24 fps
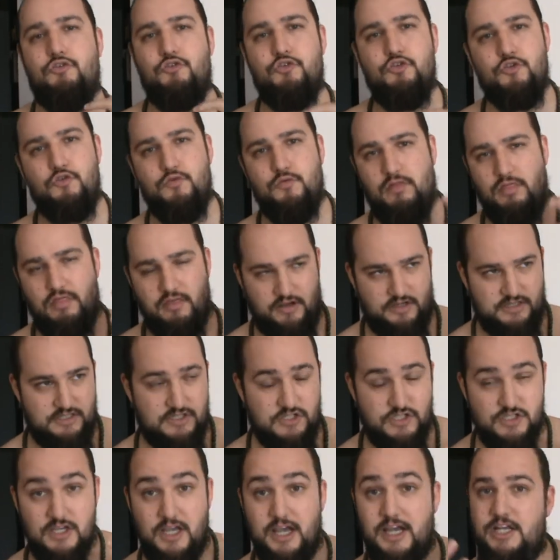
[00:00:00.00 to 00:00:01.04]
to
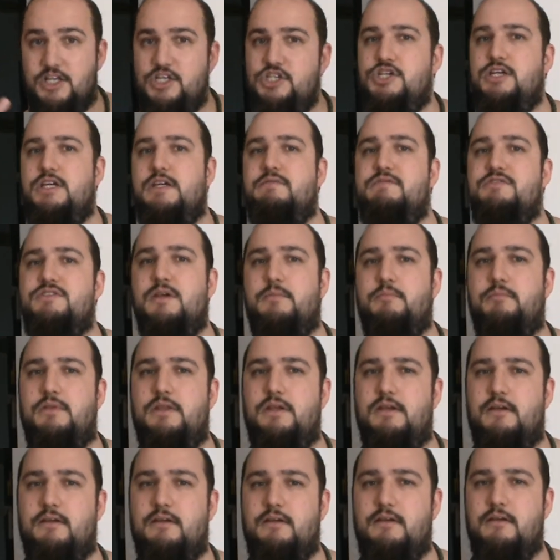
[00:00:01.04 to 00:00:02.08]
thus achieve something,
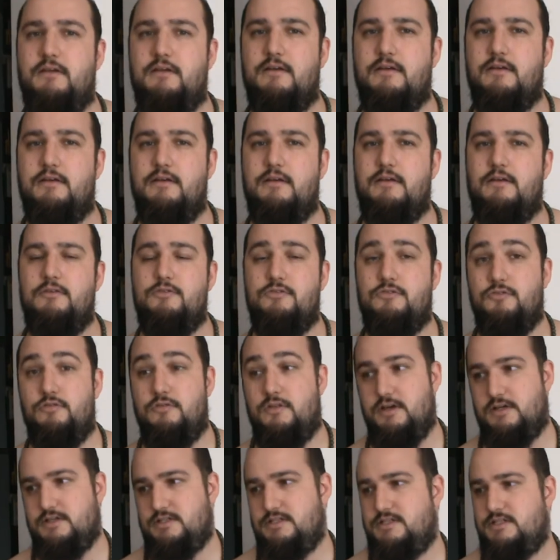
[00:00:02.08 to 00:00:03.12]
to
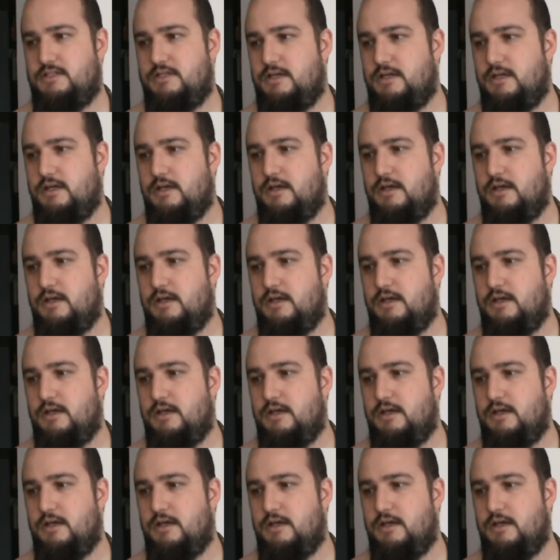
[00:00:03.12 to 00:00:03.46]
thus